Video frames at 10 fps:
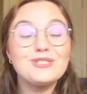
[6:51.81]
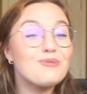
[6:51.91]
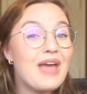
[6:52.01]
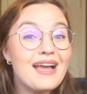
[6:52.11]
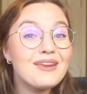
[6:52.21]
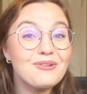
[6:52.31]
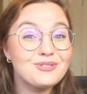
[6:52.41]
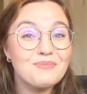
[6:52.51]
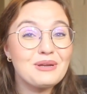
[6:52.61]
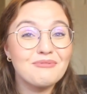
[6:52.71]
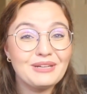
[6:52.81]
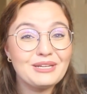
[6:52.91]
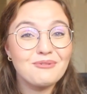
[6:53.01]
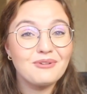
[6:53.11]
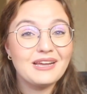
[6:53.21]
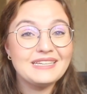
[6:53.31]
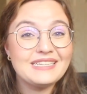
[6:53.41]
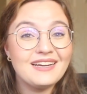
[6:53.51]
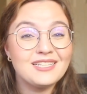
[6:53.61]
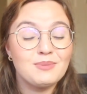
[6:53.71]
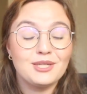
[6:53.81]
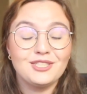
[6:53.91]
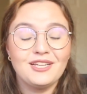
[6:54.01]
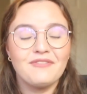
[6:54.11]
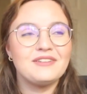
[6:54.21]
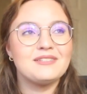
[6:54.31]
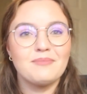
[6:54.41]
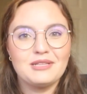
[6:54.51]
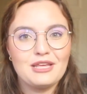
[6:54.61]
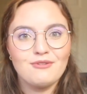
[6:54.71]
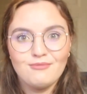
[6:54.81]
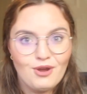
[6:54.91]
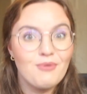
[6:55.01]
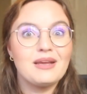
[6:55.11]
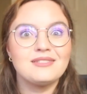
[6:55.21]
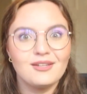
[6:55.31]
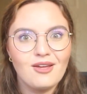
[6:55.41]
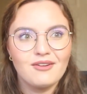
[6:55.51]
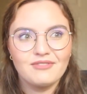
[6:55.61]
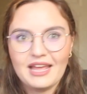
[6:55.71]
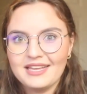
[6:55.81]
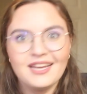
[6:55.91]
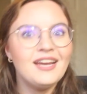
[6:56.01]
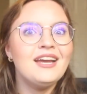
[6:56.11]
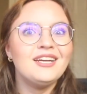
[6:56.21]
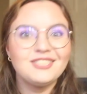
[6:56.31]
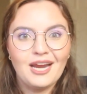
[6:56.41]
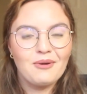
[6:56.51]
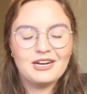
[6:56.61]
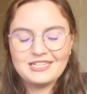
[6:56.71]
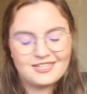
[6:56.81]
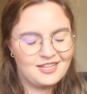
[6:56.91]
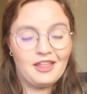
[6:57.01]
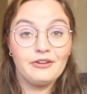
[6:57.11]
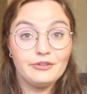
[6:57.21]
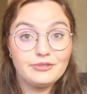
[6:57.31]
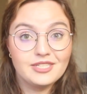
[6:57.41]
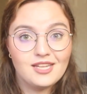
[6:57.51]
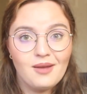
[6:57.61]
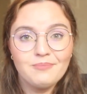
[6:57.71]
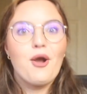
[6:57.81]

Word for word: So that can also be a really cool idea, especially if it's somebody that you know gets a lot of like shower ideas and then loses them.